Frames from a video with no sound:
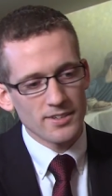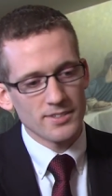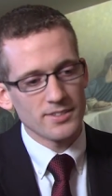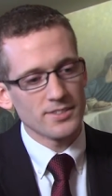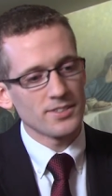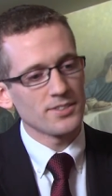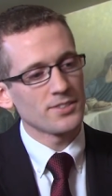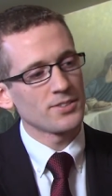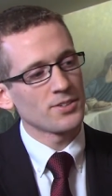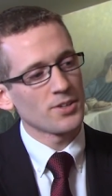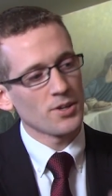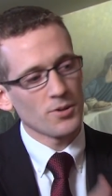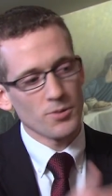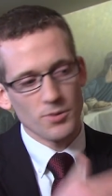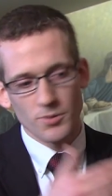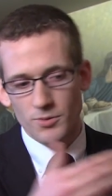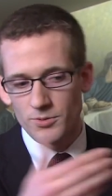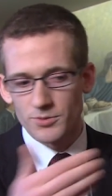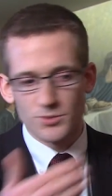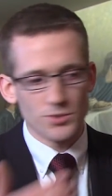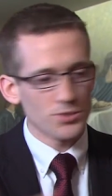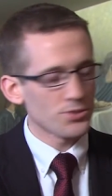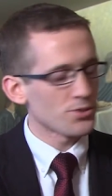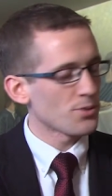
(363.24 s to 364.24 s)
uh, you
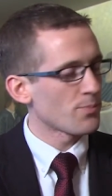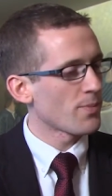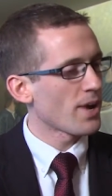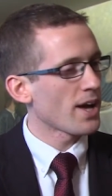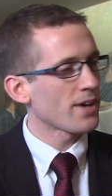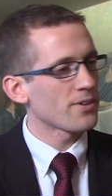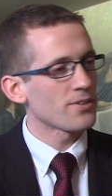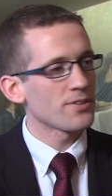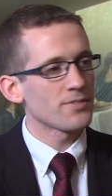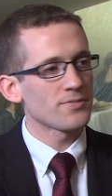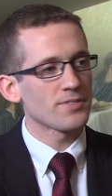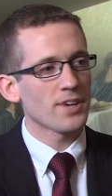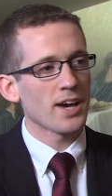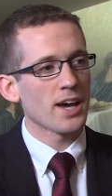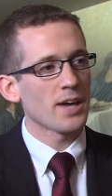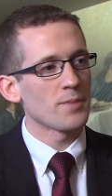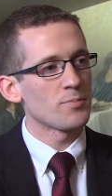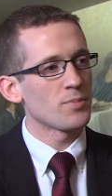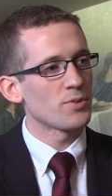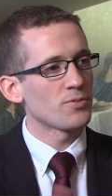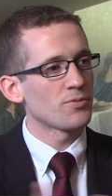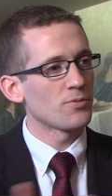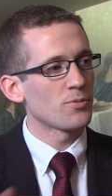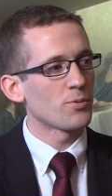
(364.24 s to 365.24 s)
know, just a matter of
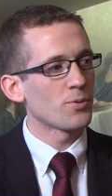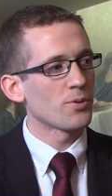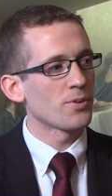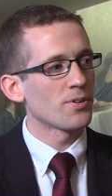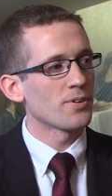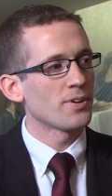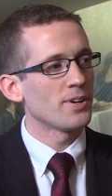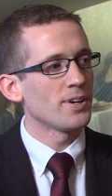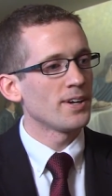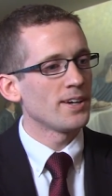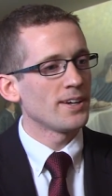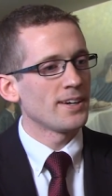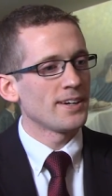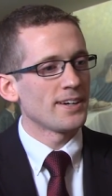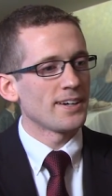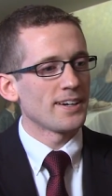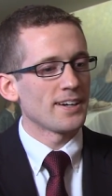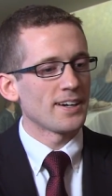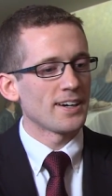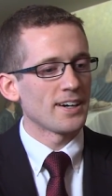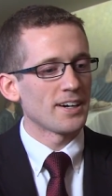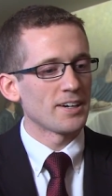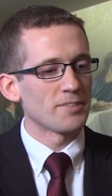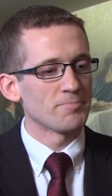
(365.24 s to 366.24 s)
time before
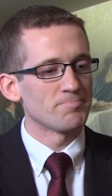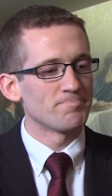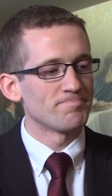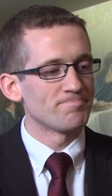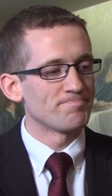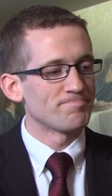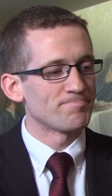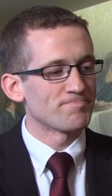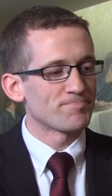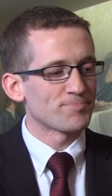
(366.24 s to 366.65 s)
um,